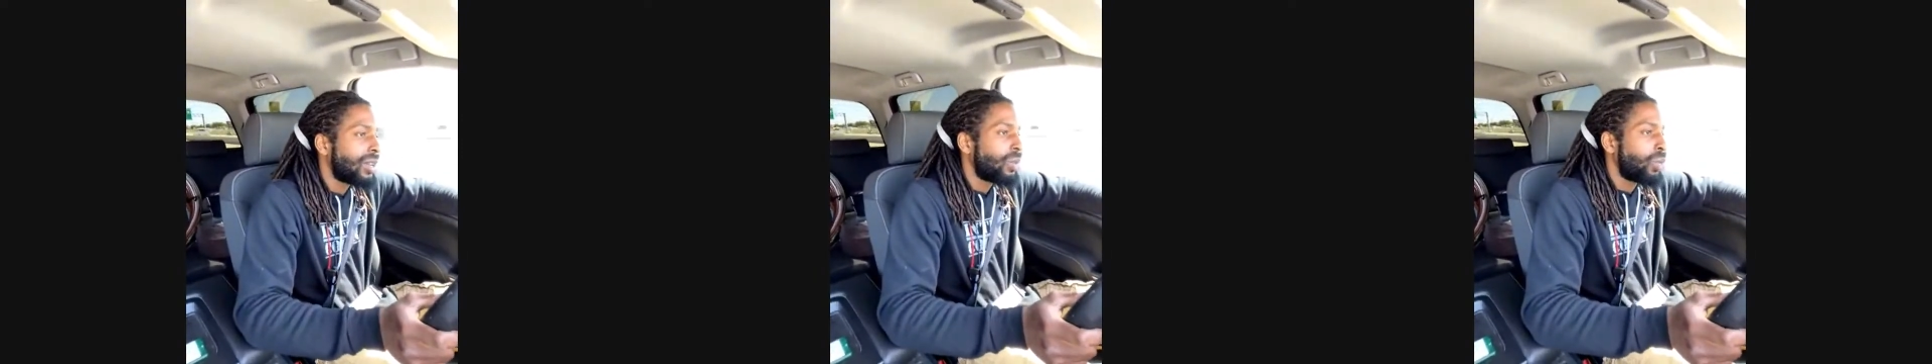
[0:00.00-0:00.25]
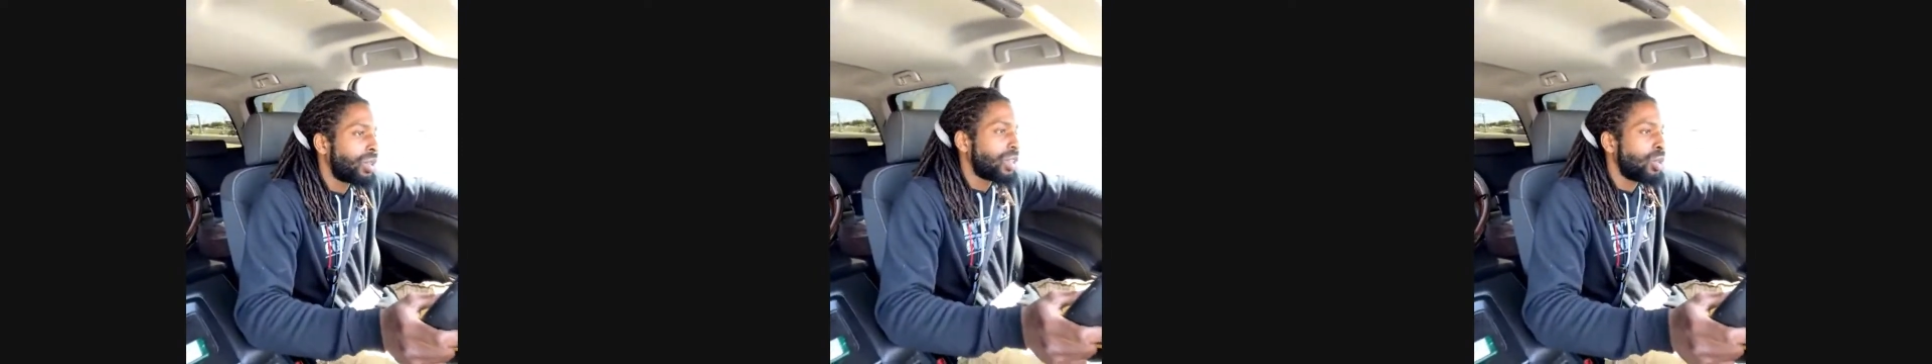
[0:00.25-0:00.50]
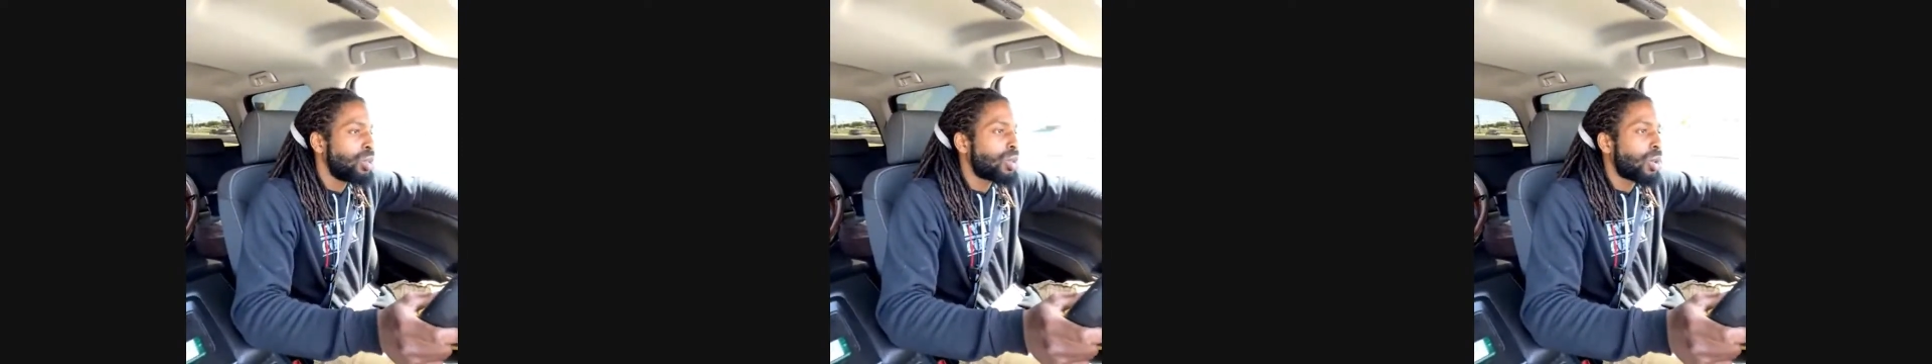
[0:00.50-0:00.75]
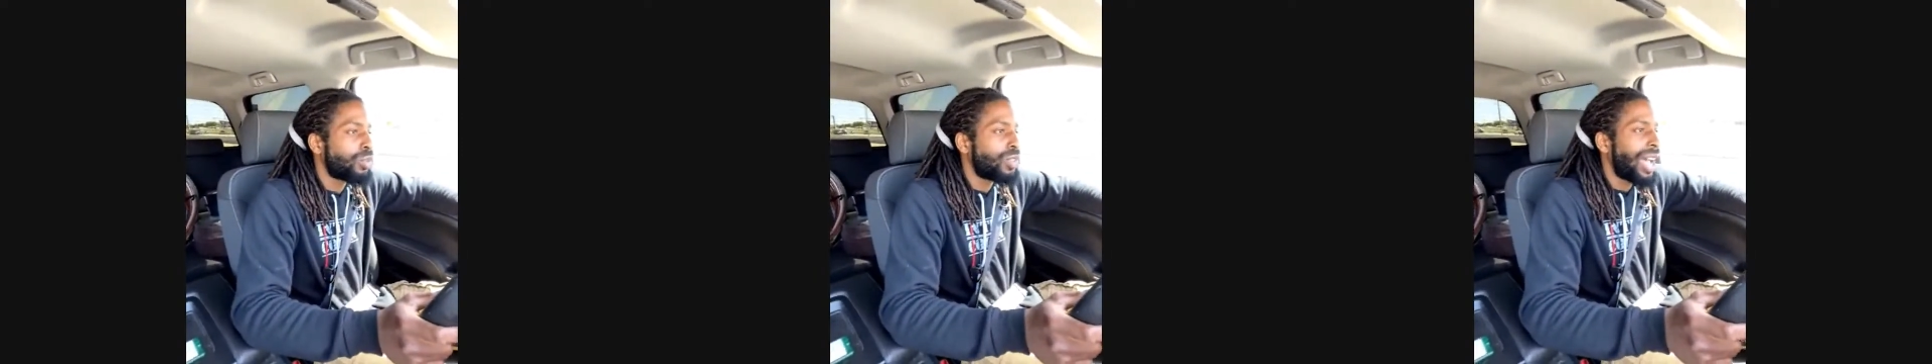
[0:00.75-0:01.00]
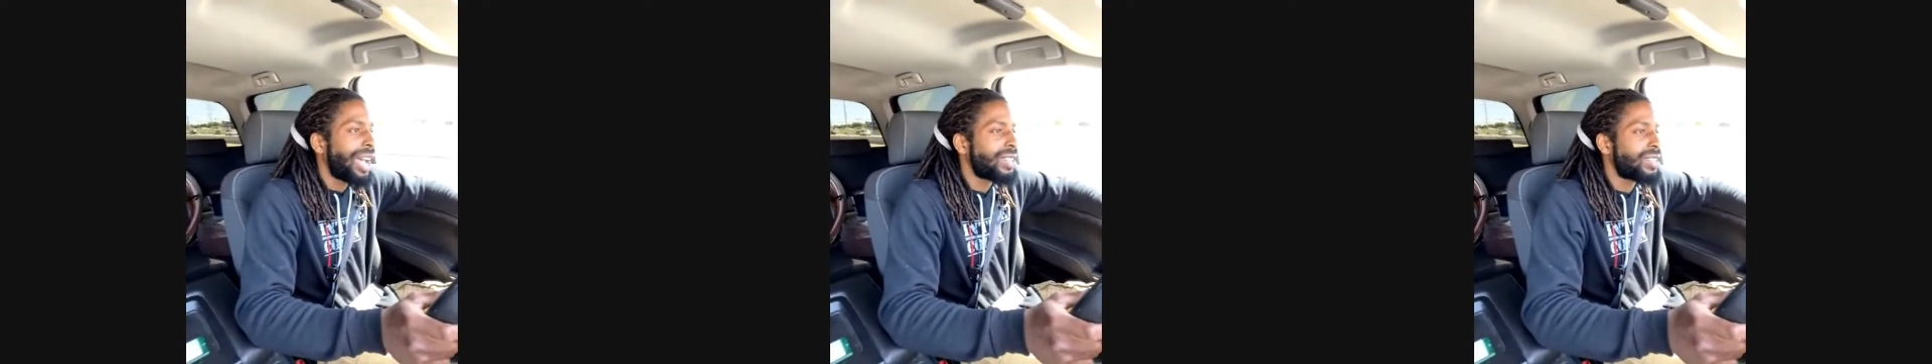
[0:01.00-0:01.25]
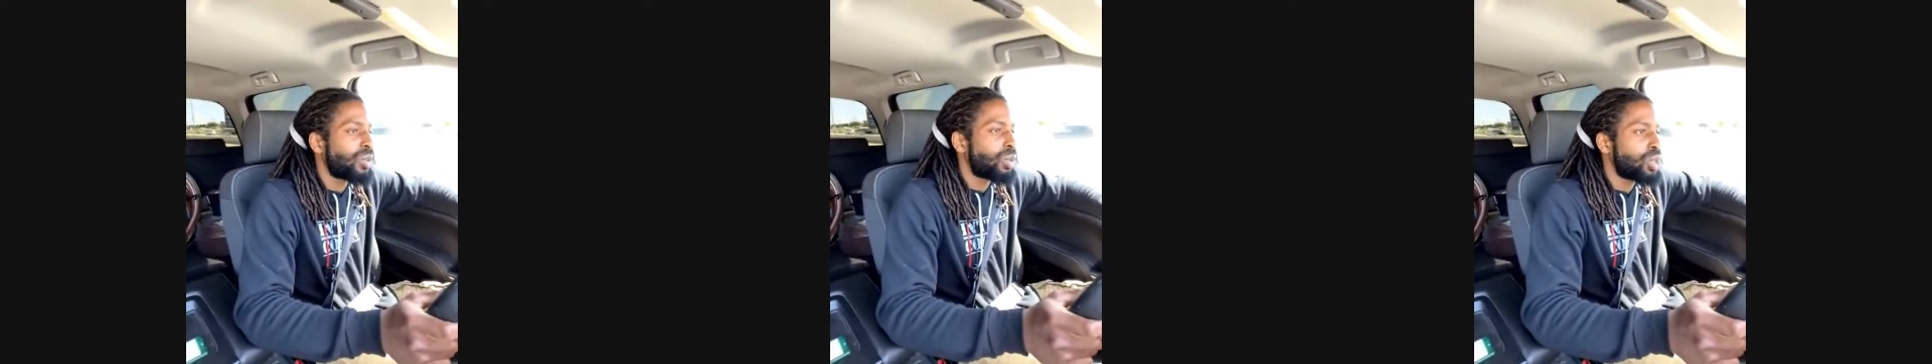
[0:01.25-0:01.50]
when the new growth
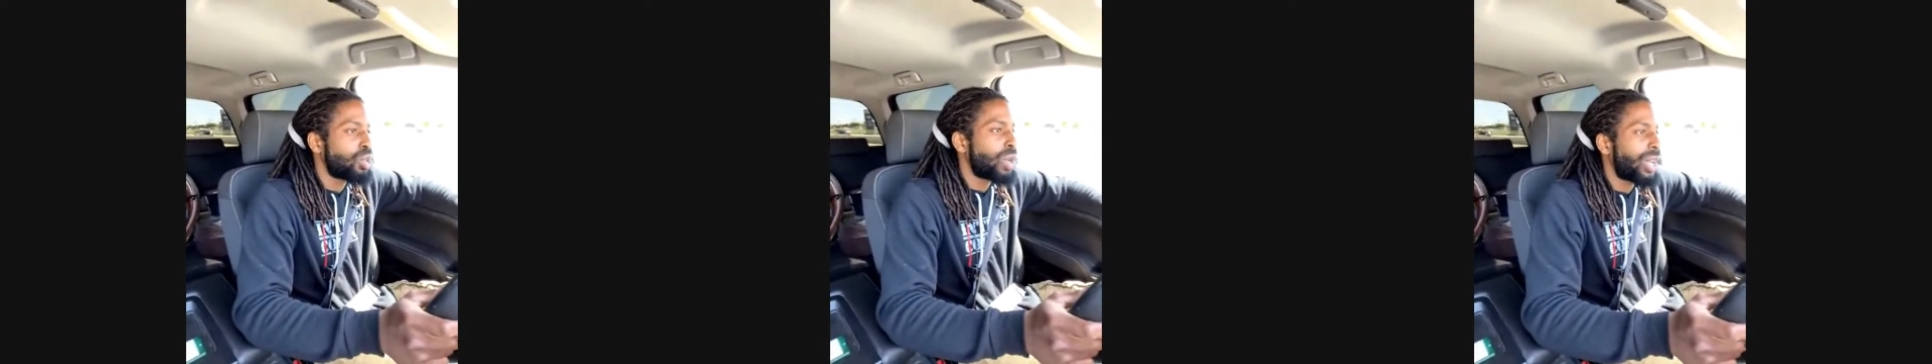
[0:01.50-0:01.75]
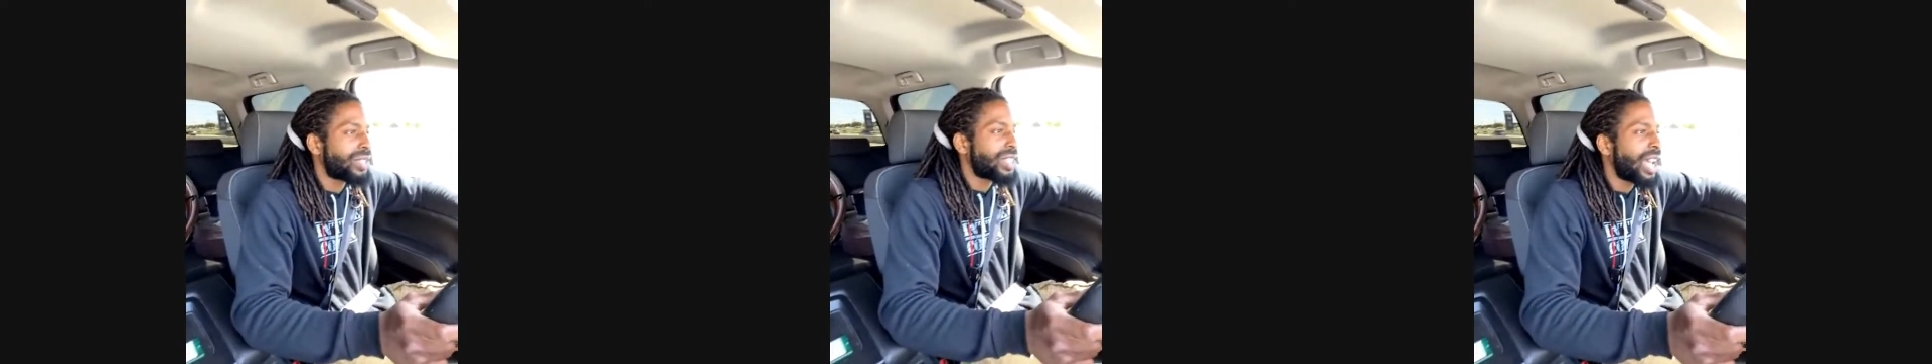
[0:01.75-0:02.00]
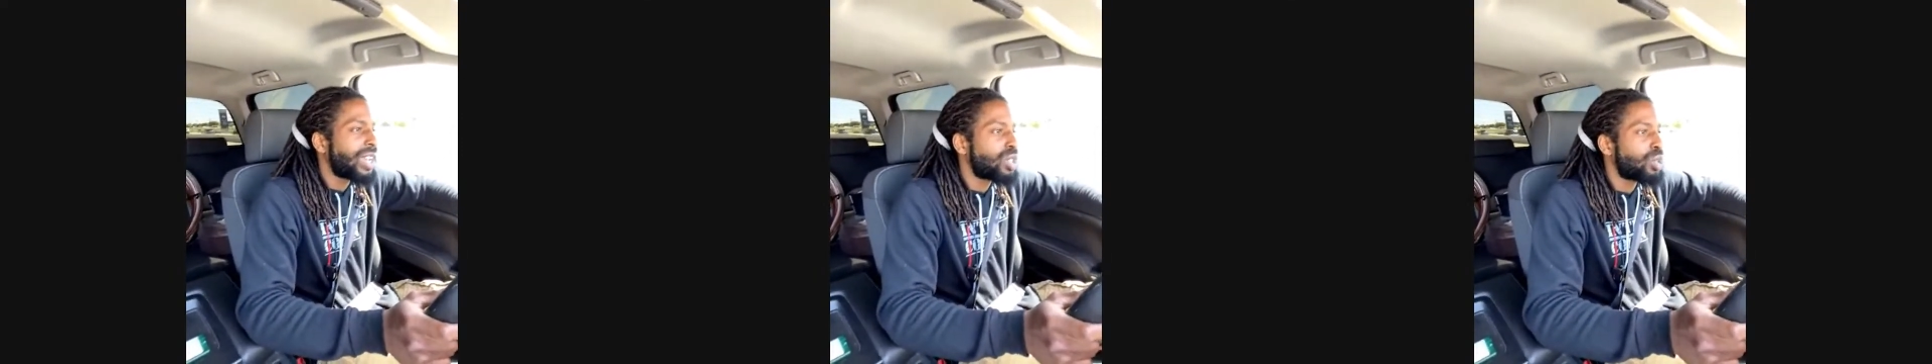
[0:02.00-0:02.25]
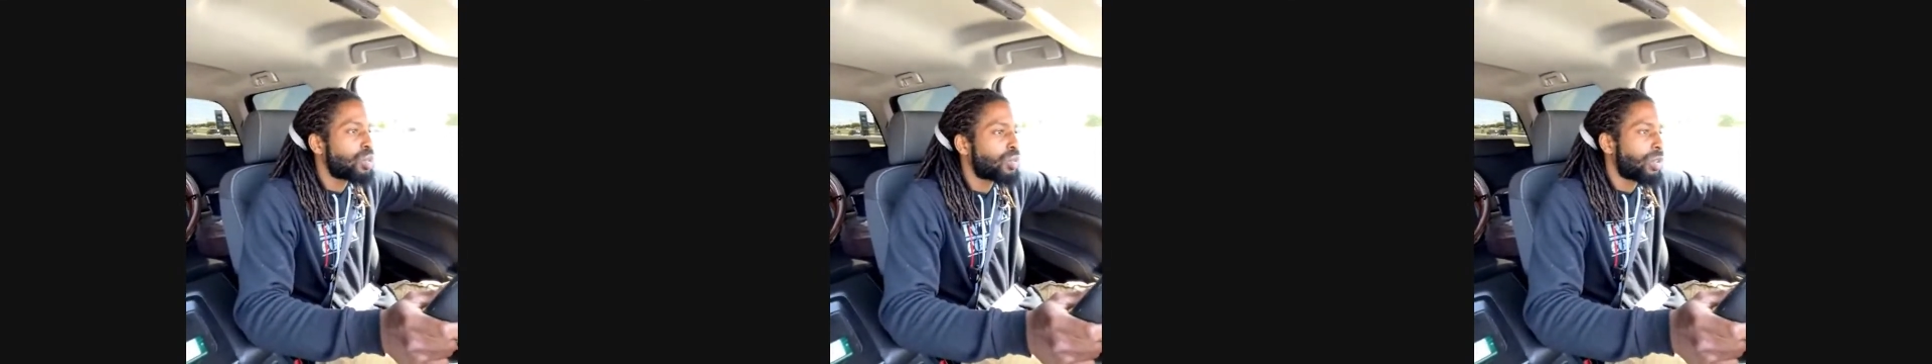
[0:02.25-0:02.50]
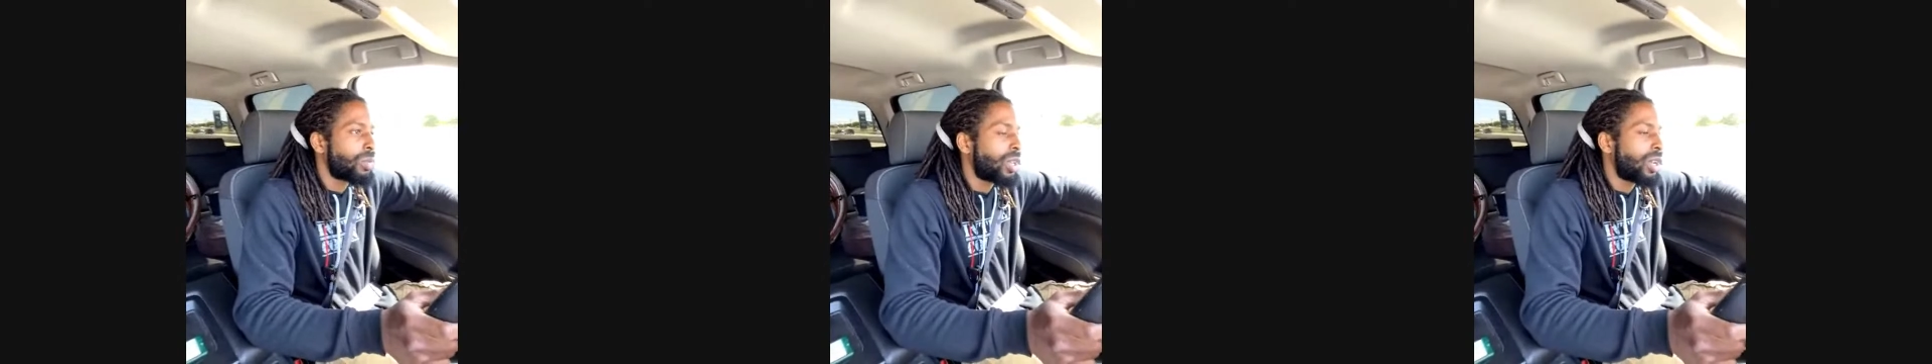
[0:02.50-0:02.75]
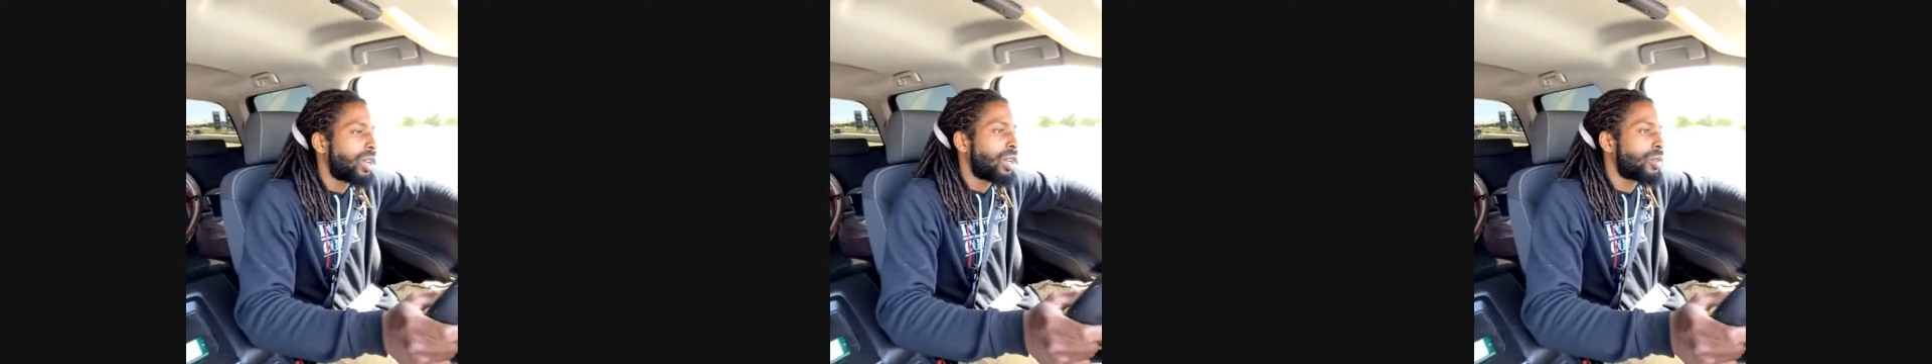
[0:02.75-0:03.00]
dies, it'll shoot out side shoots from
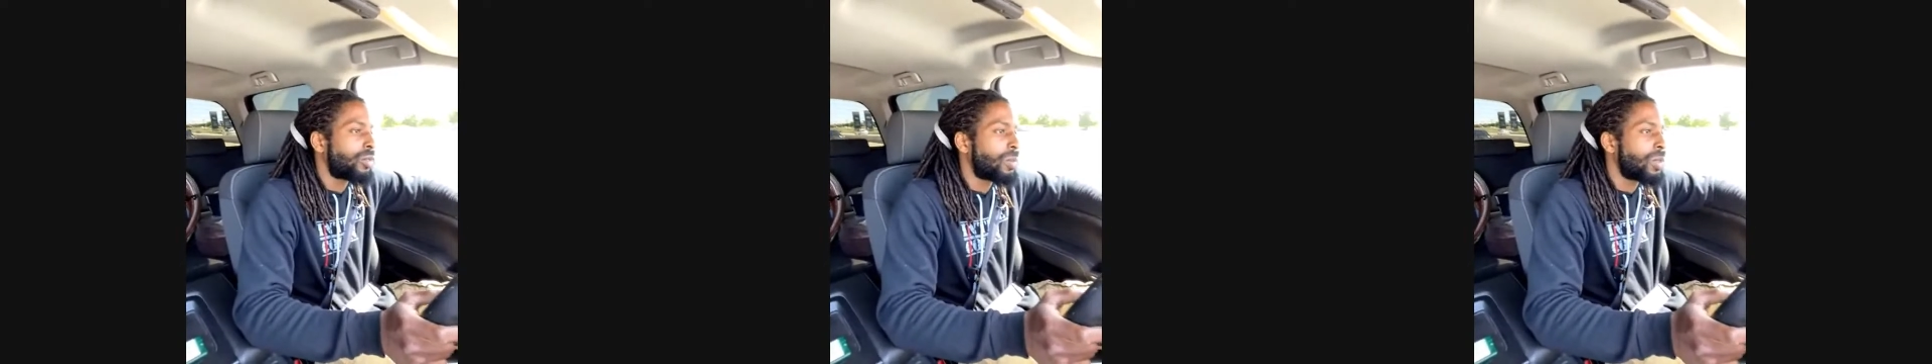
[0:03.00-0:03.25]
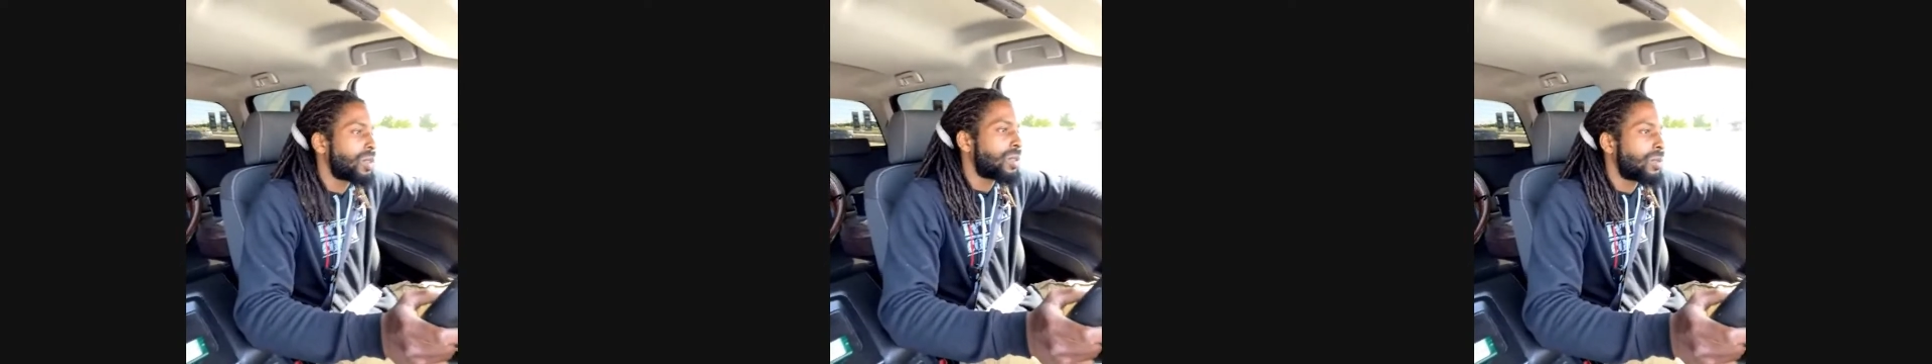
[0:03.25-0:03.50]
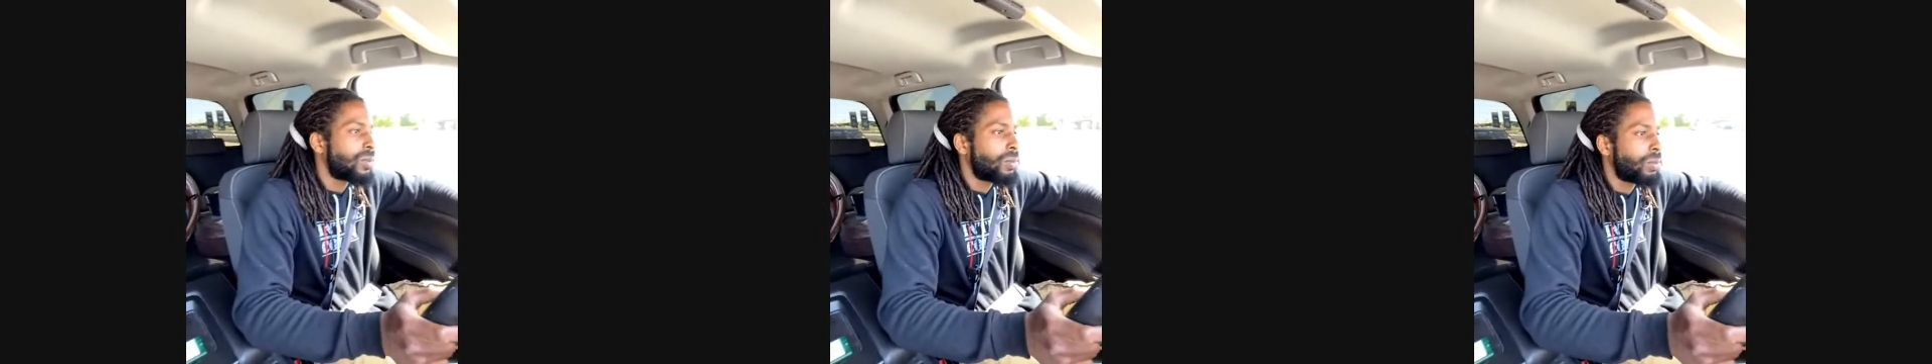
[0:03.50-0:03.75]
the